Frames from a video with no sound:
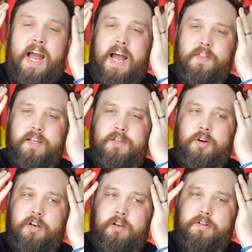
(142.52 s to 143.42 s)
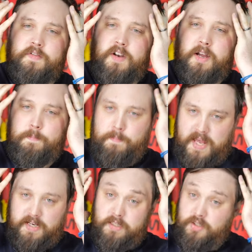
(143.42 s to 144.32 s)
and there's not a lot of like
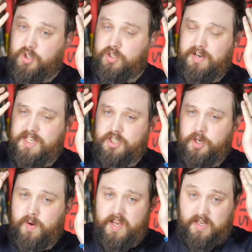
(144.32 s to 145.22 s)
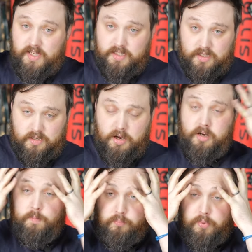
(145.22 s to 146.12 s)
bend and stretch to it. It is just
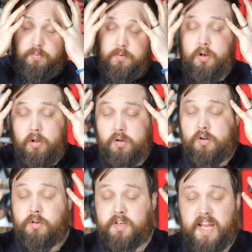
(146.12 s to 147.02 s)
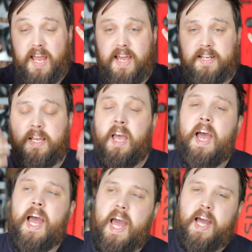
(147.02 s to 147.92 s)
kind of bonk, clonk on your head,
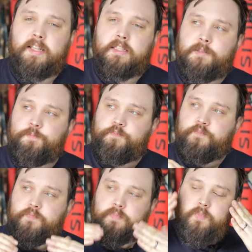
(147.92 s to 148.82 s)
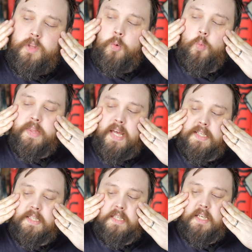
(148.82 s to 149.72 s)
and with
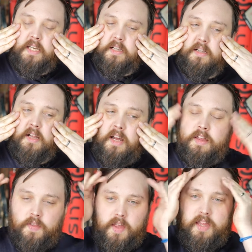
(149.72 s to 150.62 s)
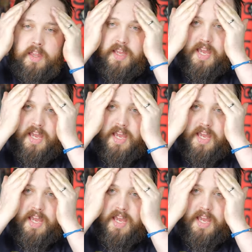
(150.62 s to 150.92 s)
that seal, they, they